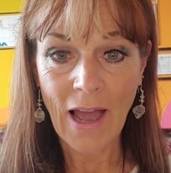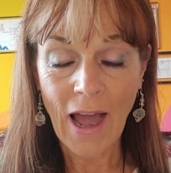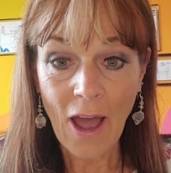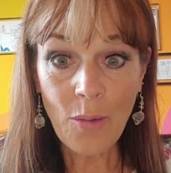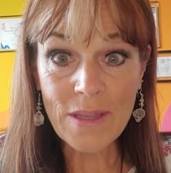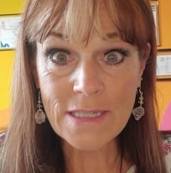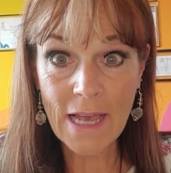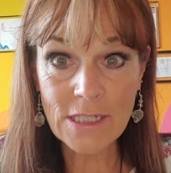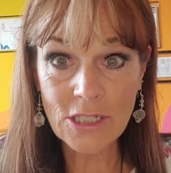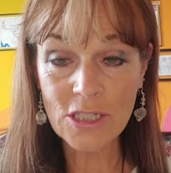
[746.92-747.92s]
I hope this
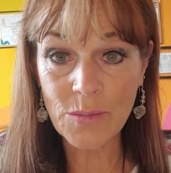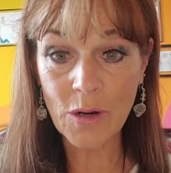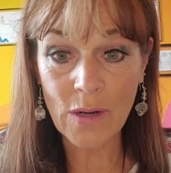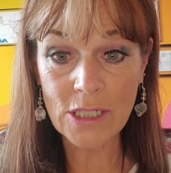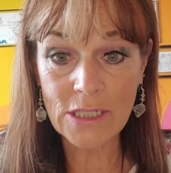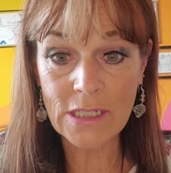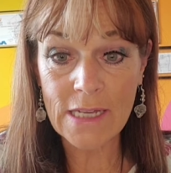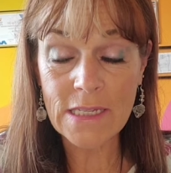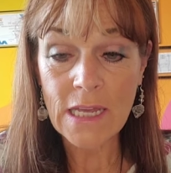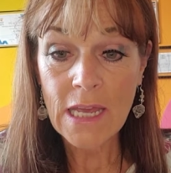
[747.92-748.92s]
answers some of your questions,
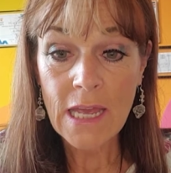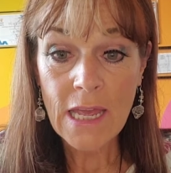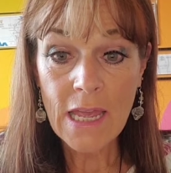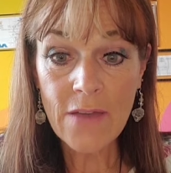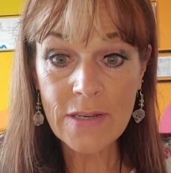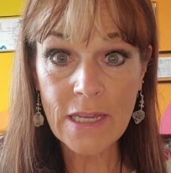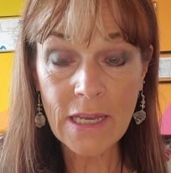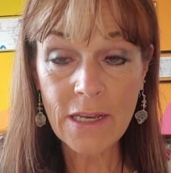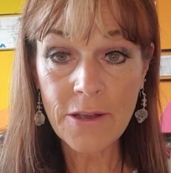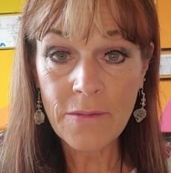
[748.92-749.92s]
guys. If it
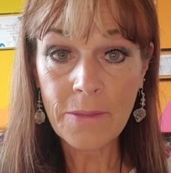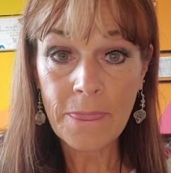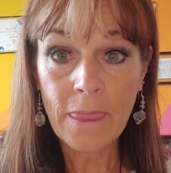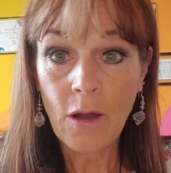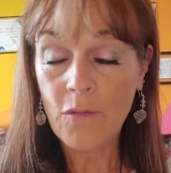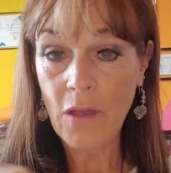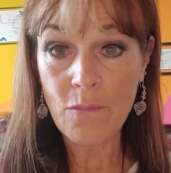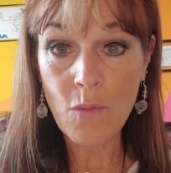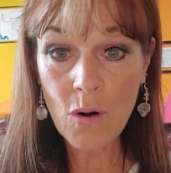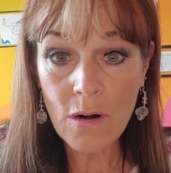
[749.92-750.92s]
did, if you have
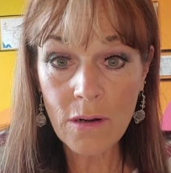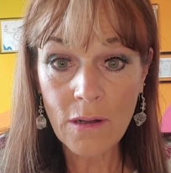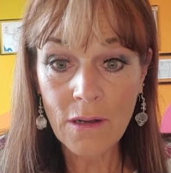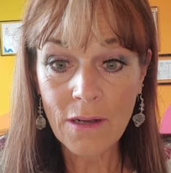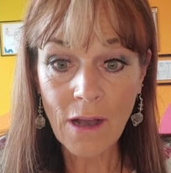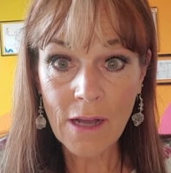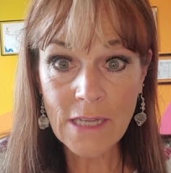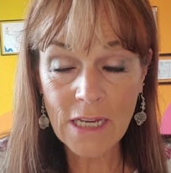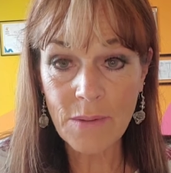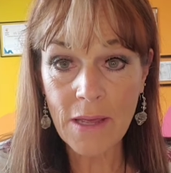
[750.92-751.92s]
more,
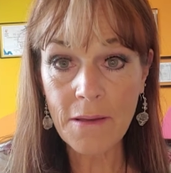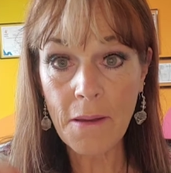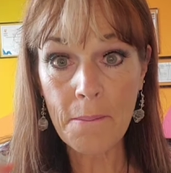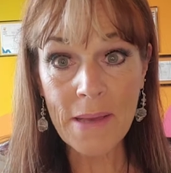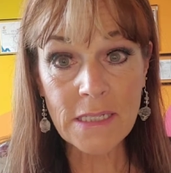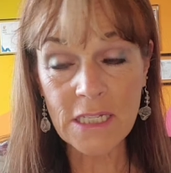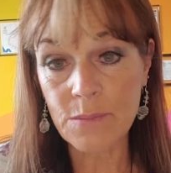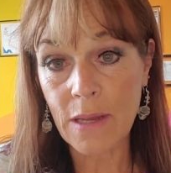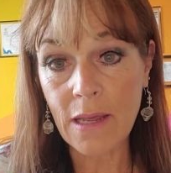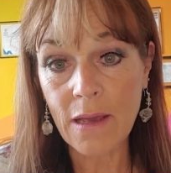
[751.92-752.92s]
contact me, message
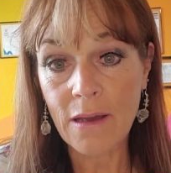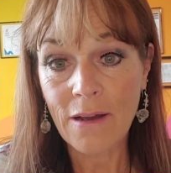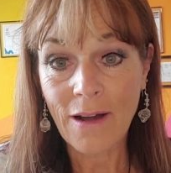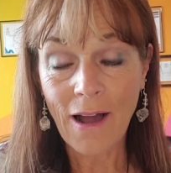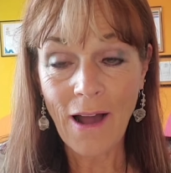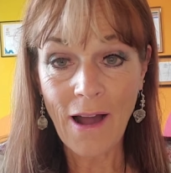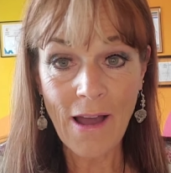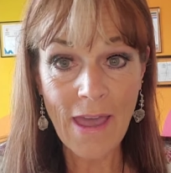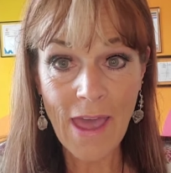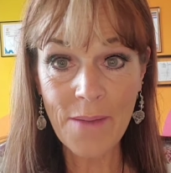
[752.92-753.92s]
me.
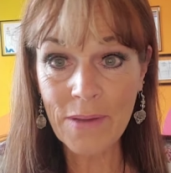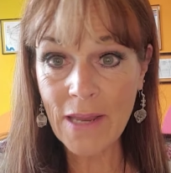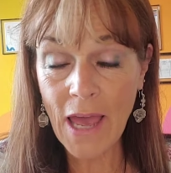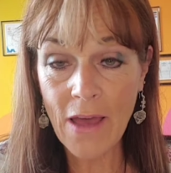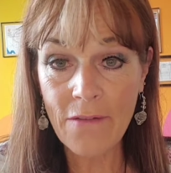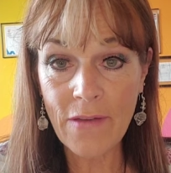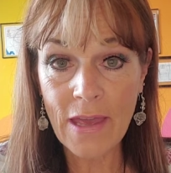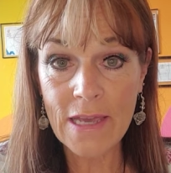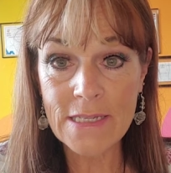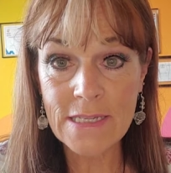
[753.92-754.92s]
I am going to have
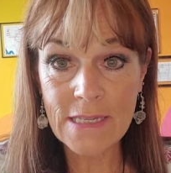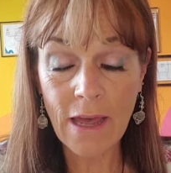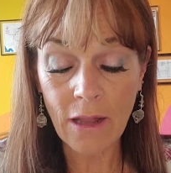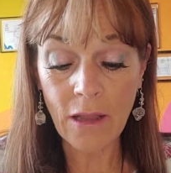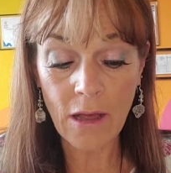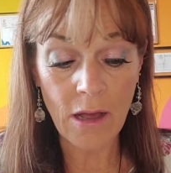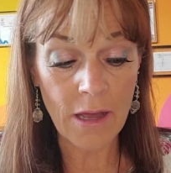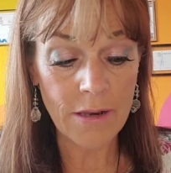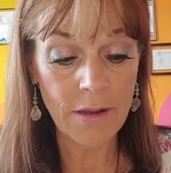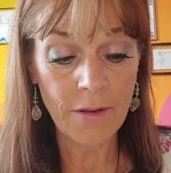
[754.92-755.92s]
a sale
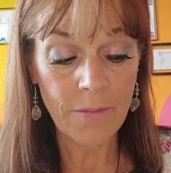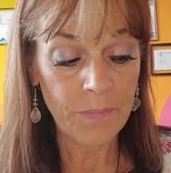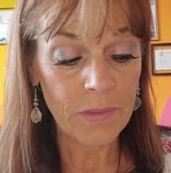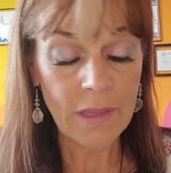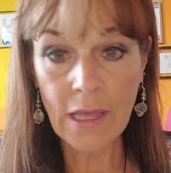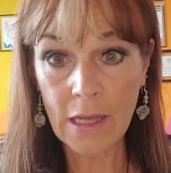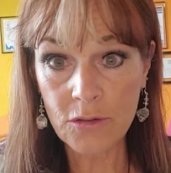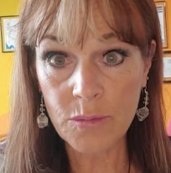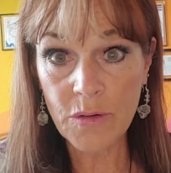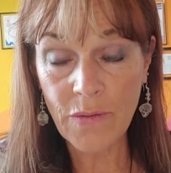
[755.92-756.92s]
on the
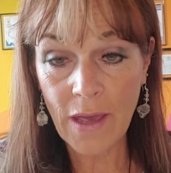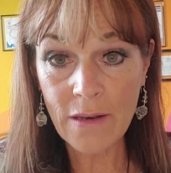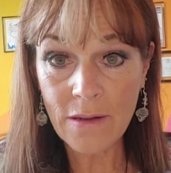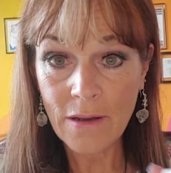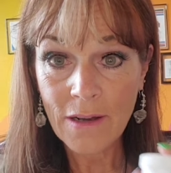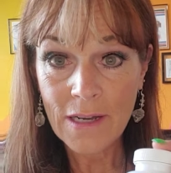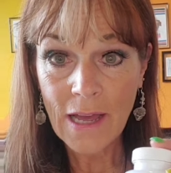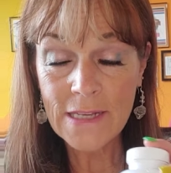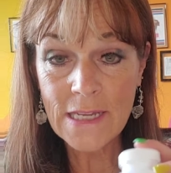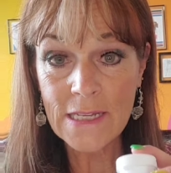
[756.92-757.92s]
L-Tryptophan
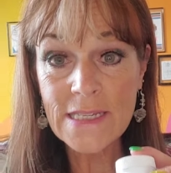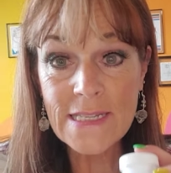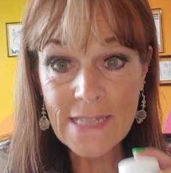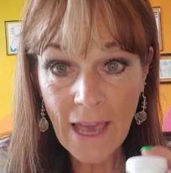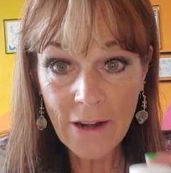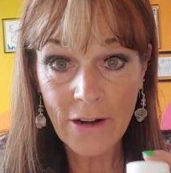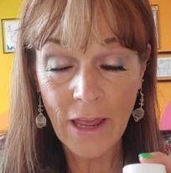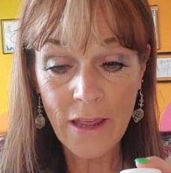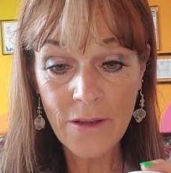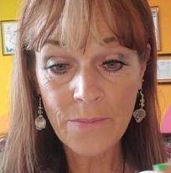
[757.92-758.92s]
until
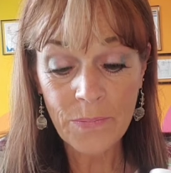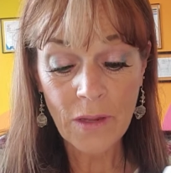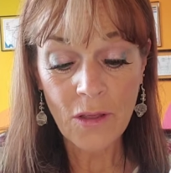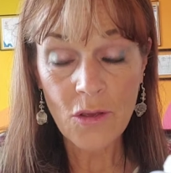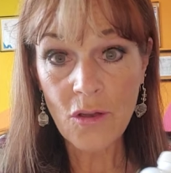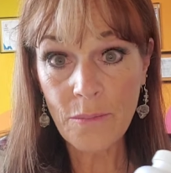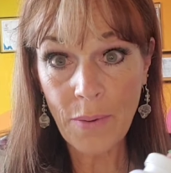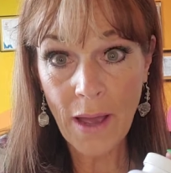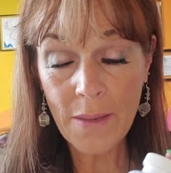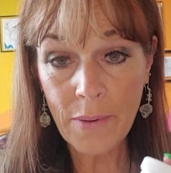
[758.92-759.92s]
Saturday. You can
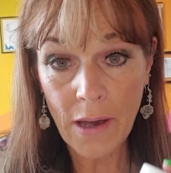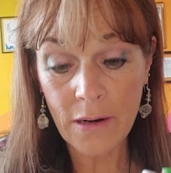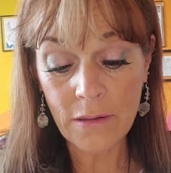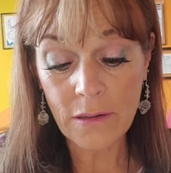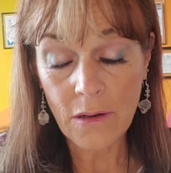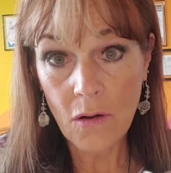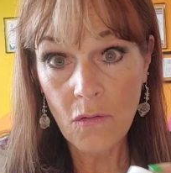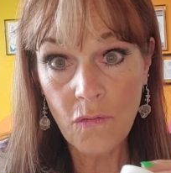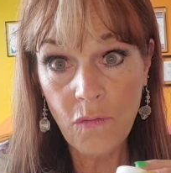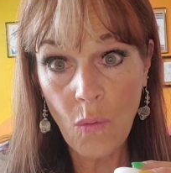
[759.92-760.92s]
buy a bottle
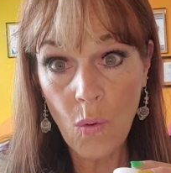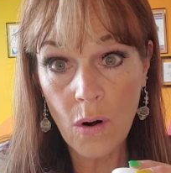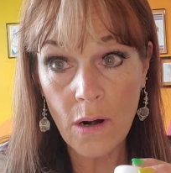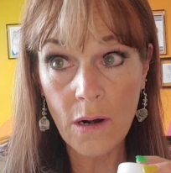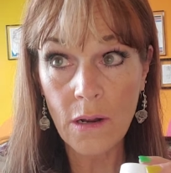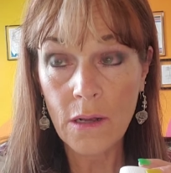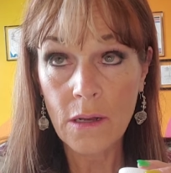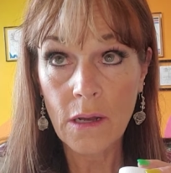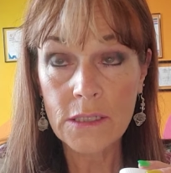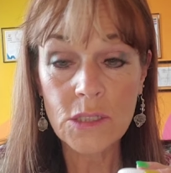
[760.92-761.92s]
for,
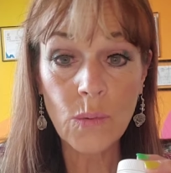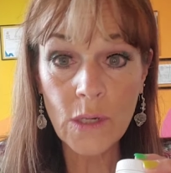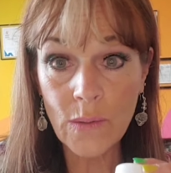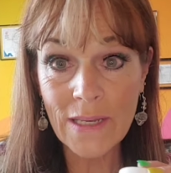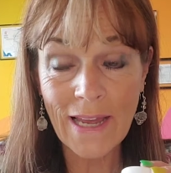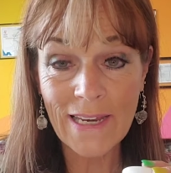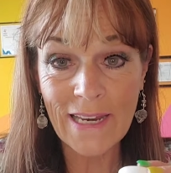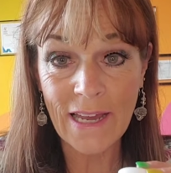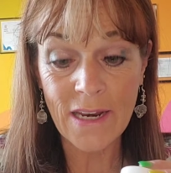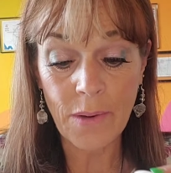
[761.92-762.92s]
it's
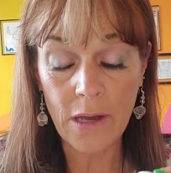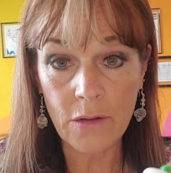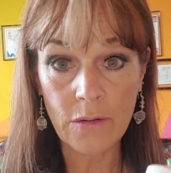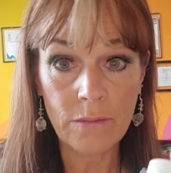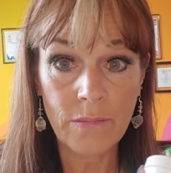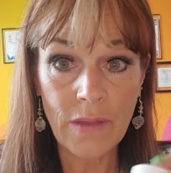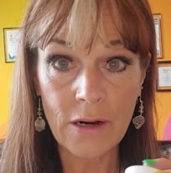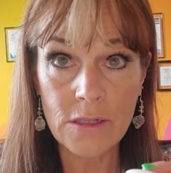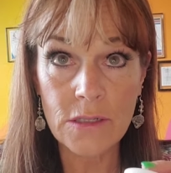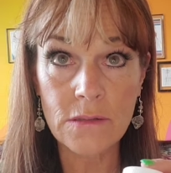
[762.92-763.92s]
$21.99 a bottle.
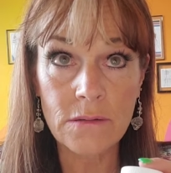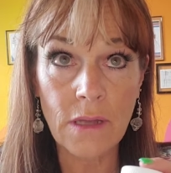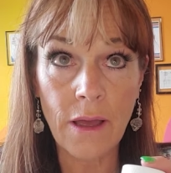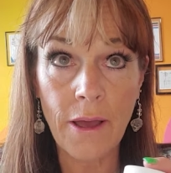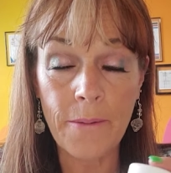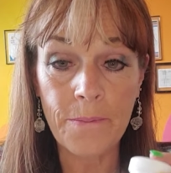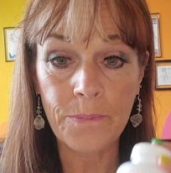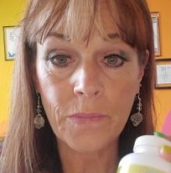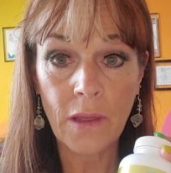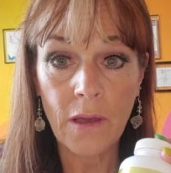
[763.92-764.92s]
There's
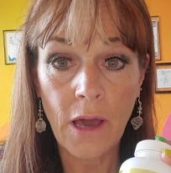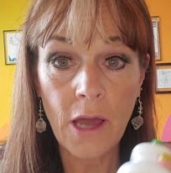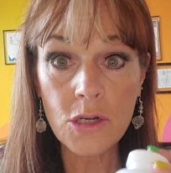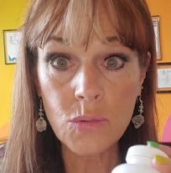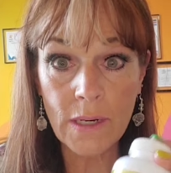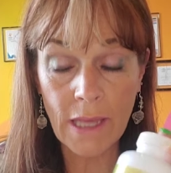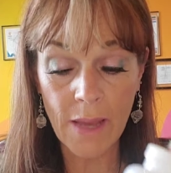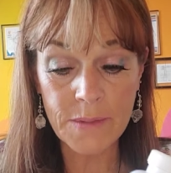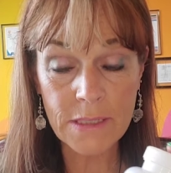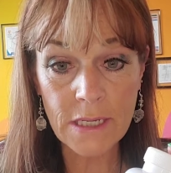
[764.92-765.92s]
120
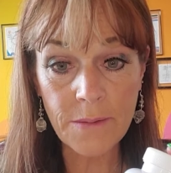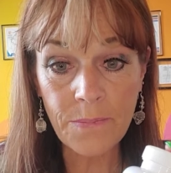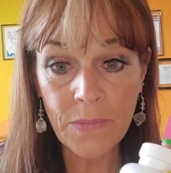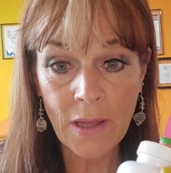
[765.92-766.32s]
capsules in them.